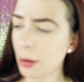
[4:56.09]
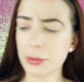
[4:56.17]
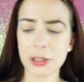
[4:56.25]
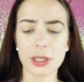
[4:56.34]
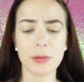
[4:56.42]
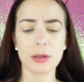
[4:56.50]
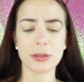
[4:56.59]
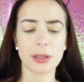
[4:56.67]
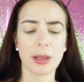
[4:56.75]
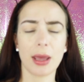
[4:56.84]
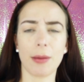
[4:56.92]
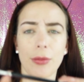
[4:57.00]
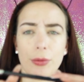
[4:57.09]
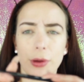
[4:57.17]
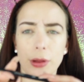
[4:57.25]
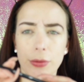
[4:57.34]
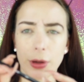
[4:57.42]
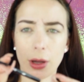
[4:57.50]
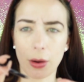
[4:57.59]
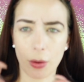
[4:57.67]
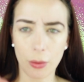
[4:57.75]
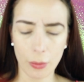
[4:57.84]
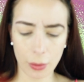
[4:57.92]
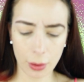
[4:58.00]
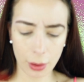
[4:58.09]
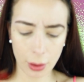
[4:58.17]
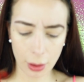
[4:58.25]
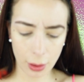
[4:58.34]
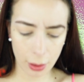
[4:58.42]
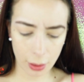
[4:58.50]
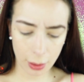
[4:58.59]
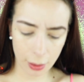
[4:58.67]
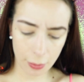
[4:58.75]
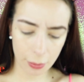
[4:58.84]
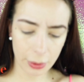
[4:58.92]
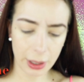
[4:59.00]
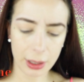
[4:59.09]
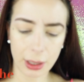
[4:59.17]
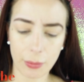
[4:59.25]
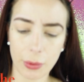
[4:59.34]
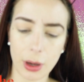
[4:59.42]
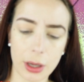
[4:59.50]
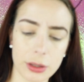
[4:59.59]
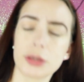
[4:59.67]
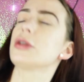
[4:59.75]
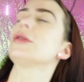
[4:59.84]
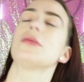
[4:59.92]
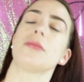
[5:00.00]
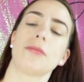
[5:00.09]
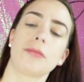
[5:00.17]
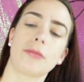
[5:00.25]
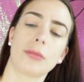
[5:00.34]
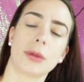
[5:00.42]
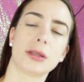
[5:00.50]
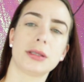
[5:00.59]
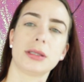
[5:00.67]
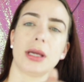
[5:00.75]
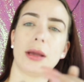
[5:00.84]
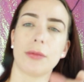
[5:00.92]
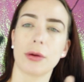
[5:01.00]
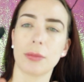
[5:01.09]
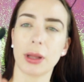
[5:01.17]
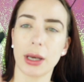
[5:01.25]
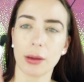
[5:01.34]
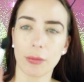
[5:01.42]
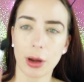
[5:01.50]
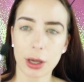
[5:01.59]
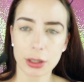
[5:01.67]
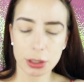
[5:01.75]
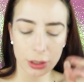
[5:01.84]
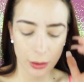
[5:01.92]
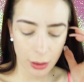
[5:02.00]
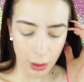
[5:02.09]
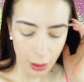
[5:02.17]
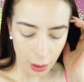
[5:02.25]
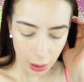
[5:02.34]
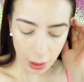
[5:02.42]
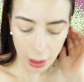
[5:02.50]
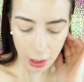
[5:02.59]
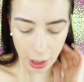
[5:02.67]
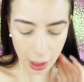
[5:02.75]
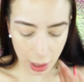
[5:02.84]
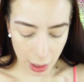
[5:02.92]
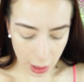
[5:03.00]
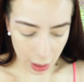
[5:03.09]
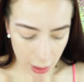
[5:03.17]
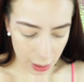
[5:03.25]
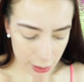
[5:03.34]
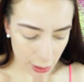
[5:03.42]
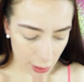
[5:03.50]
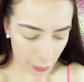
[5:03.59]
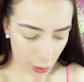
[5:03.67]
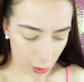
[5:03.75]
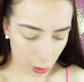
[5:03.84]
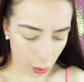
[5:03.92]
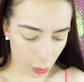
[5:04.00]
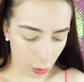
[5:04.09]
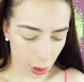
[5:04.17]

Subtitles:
I'm just gonna be using the M330 blending brush. It's a tapered blending brush. And I'm gonna go